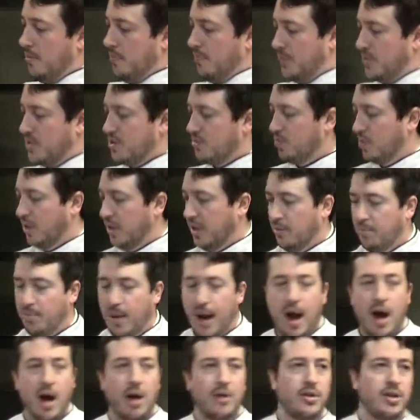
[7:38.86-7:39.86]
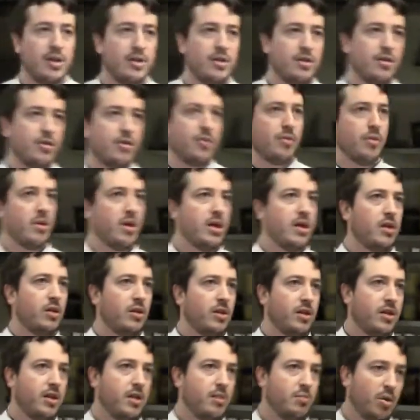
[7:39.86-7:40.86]
split a pound into 3. You
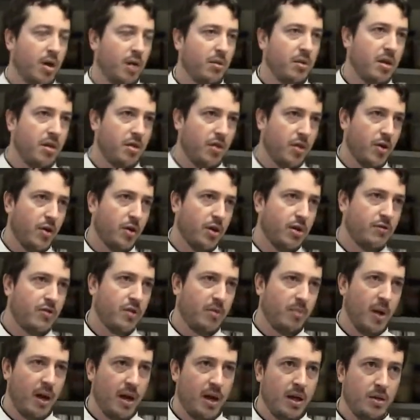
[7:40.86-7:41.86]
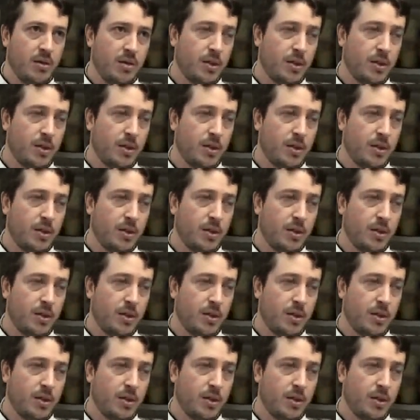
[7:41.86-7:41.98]
only need probably 1/3 of the pound.